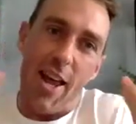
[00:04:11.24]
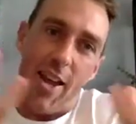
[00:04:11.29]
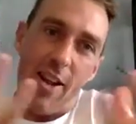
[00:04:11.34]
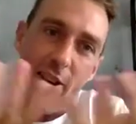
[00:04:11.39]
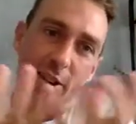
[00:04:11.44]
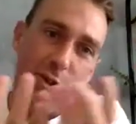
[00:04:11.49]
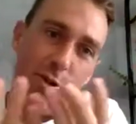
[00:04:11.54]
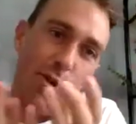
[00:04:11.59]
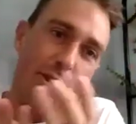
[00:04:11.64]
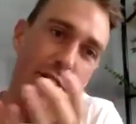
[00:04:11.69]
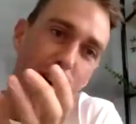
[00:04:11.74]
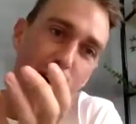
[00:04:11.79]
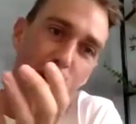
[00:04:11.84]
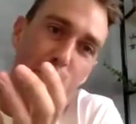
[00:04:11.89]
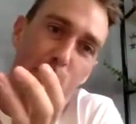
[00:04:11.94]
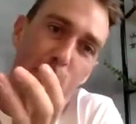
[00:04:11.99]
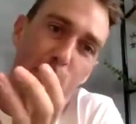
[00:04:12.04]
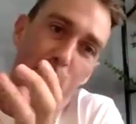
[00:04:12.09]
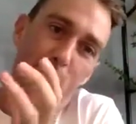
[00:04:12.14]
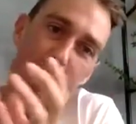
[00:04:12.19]
Your
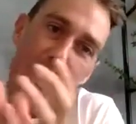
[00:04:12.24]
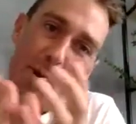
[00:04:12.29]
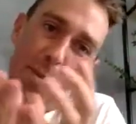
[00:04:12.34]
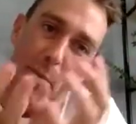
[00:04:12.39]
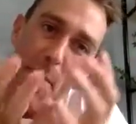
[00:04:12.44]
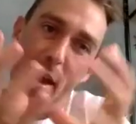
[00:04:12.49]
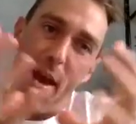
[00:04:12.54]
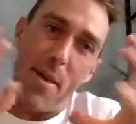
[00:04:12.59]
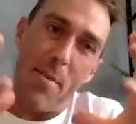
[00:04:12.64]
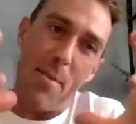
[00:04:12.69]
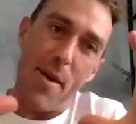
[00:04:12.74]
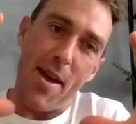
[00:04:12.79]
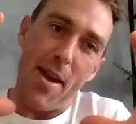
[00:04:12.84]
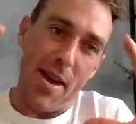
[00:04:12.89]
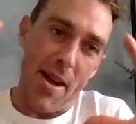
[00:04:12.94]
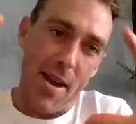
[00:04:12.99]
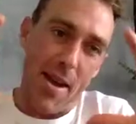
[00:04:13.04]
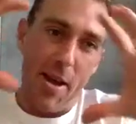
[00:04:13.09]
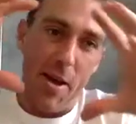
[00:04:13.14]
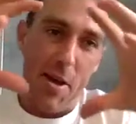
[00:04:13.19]
little
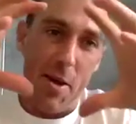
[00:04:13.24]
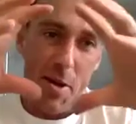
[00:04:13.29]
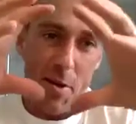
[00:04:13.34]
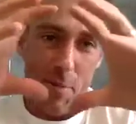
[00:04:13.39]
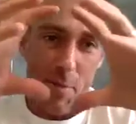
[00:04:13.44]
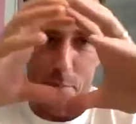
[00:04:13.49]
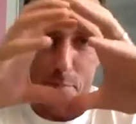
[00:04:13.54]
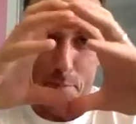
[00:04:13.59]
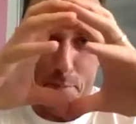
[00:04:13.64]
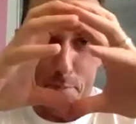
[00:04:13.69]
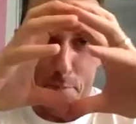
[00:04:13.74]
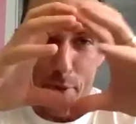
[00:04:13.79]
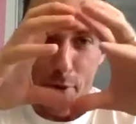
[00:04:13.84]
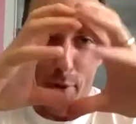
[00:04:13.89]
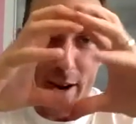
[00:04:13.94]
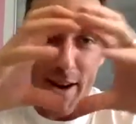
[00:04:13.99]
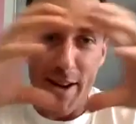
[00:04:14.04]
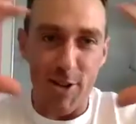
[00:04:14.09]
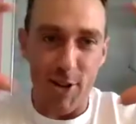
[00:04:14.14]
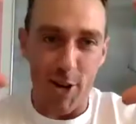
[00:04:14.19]
baby
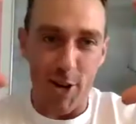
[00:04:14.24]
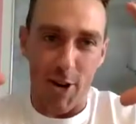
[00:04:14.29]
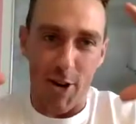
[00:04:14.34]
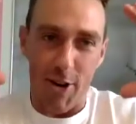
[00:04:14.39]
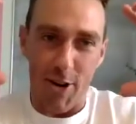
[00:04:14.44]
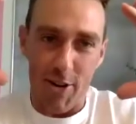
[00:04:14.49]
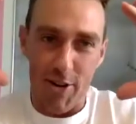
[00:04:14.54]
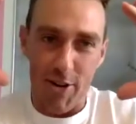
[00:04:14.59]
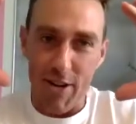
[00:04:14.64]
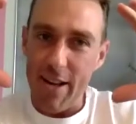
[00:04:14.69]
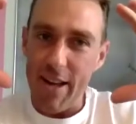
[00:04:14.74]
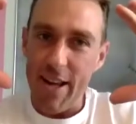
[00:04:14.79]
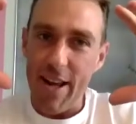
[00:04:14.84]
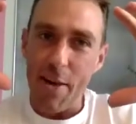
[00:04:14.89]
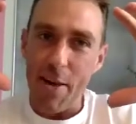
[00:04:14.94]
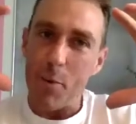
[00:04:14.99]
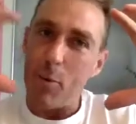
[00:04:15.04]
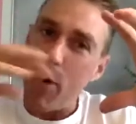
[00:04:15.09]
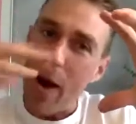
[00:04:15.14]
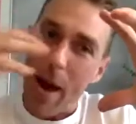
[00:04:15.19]
burrito,
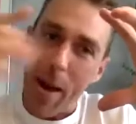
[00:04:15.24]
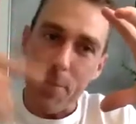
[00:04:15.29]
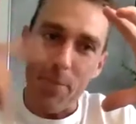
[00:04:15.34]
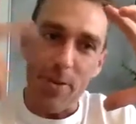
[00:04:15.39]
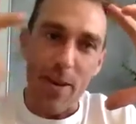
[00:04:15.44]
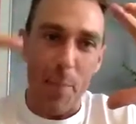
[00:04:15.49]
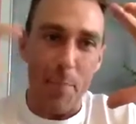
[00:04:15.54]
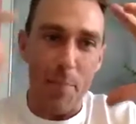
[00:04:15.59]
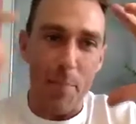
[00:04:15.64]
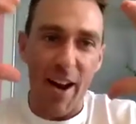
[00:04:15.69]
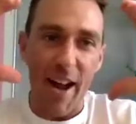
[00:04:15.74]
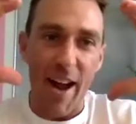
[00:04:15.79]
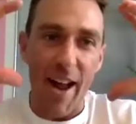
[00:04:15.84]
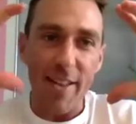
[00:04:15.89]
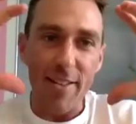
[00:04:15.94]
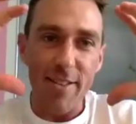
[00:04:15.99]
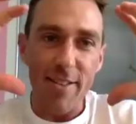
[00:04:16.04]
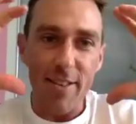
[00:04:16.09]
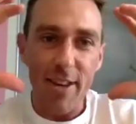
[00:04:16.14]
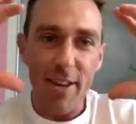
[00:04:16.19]
wrapped up
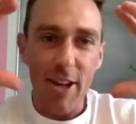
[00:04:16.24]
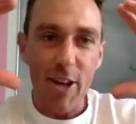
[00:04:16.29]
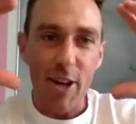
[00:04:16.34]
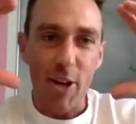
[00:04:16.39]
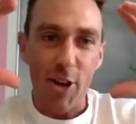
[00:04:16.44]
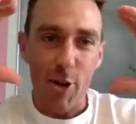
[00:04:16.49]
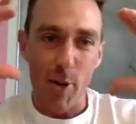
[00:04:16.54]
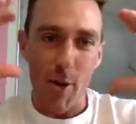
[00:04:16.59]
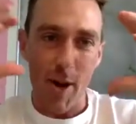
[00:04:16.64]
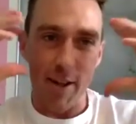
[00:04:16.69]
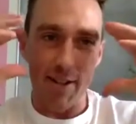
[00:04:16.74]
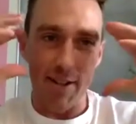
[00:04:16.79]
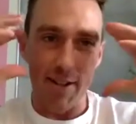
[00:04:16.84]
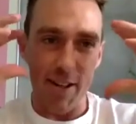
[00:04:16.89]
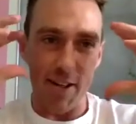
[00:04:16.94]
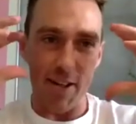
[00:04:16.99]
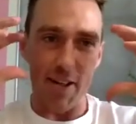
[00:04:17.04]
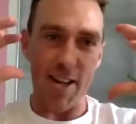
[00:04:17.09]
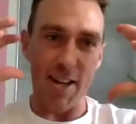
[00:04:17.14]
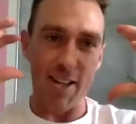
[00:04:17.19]
tight. You
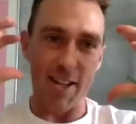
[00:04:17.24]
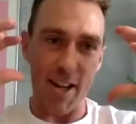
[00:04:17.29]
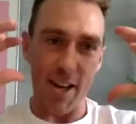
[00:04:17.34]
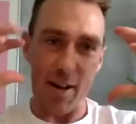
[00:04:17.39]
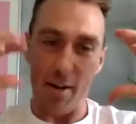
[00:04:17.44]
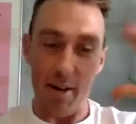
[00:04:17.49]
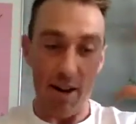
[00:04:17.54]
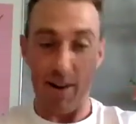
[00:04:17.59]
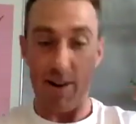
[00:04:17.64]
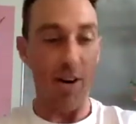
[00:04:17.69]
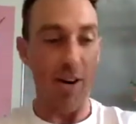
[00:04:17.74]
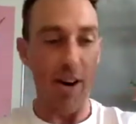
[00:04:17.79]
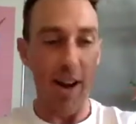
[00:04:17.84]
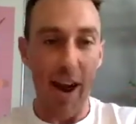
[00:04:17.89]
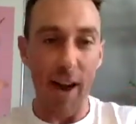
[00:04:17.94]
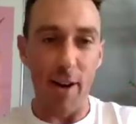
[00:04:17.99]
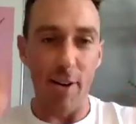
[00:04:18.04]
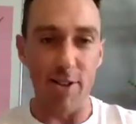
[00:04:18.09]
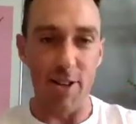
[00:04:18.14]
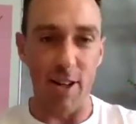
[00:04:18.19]
instantly said, "Oh, I can only
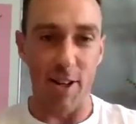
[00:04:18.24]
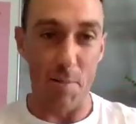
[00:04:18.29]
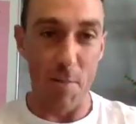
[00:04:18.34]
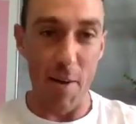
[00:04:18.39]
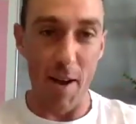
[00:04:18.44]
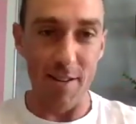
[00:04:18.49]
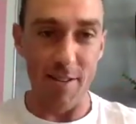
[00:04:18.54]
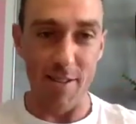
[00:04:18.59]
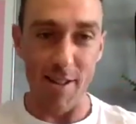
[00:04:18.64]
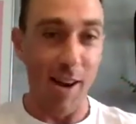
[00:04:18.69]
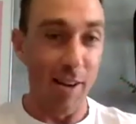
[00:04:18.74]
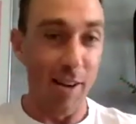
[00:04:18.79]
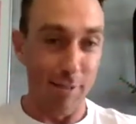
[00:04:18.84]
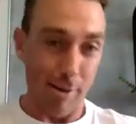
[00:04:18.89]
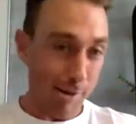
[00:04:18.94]
handle 6 beers now."